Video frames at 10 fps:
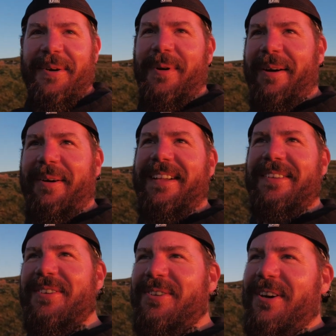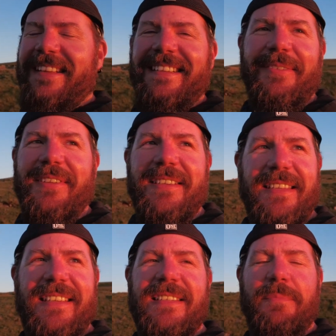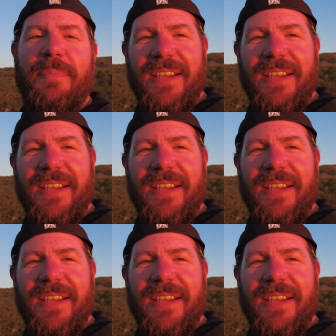Wow, just short. I tell you what, this is the